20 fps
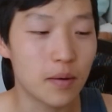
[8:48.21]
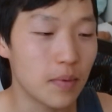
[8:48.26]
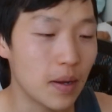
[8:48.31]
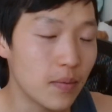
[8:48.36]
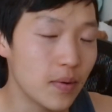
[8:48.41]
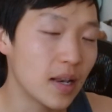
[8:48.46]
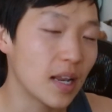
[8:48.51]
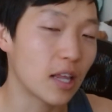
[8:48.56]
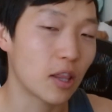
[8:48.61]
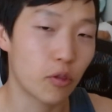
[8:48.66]

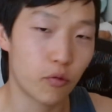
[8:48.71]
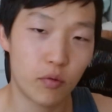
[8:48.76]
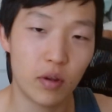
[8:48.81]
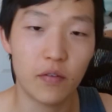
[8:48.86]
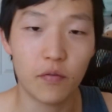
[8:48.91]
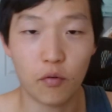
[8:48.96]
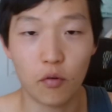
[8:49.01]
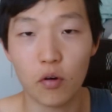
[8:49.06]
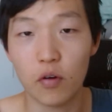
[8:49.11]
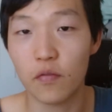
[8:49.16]
maybe like 3,
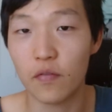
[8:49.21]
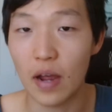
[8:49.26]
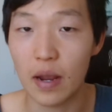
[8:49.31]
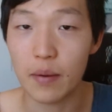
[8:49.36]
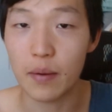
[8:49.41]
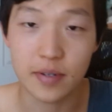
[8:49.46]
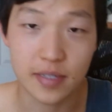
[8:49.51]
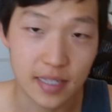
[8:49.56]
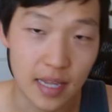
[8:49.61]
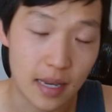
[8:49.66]
4,
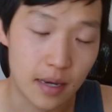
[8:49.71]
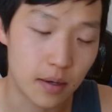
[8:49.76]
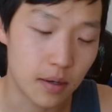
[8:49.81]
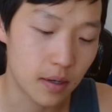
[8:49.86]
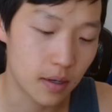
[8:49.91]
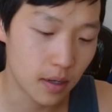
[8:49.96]
5%,